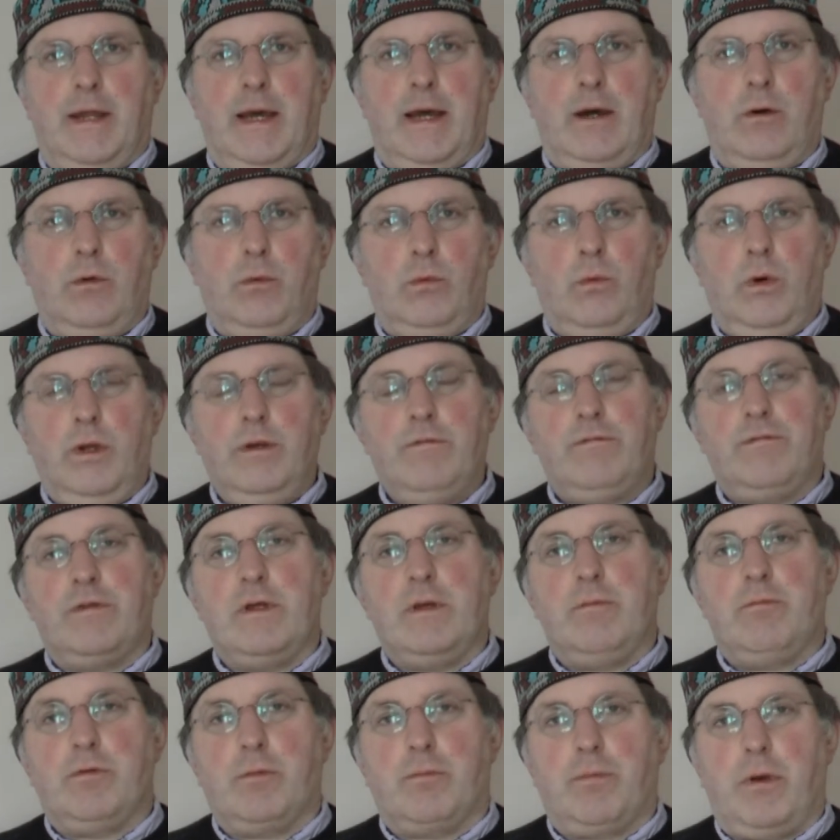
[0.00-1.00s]
Now, one of
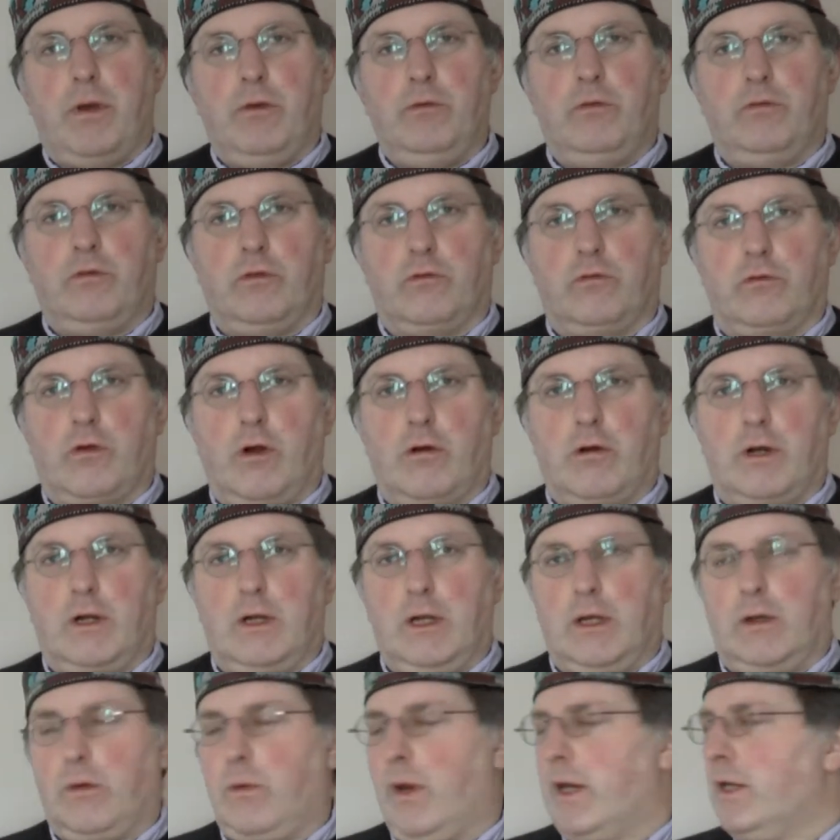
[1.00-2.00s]
the proposed
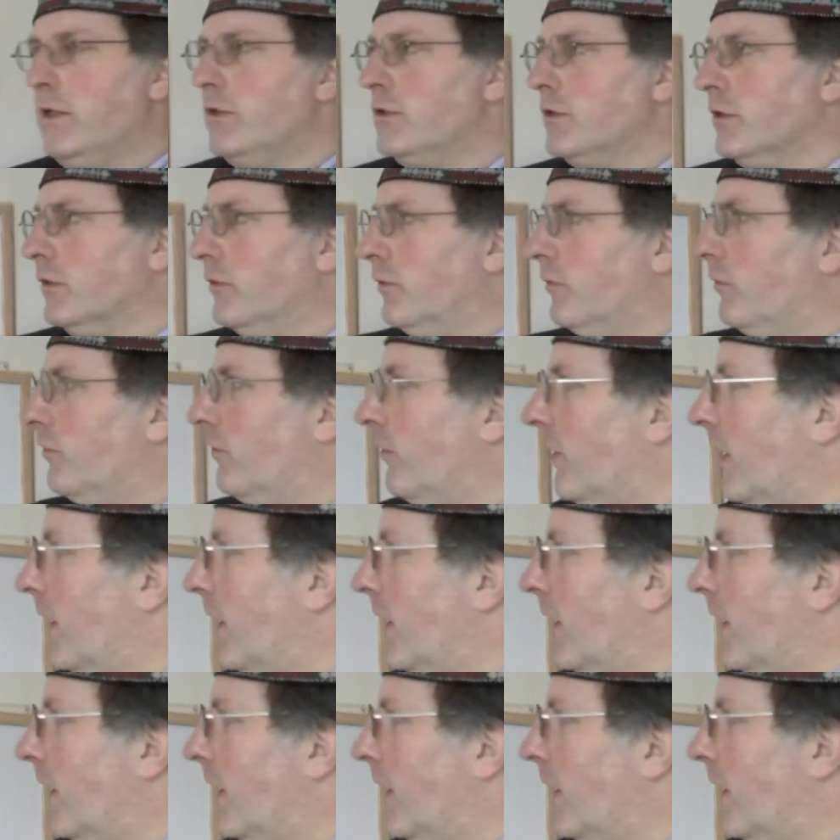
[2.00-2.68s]
historical equations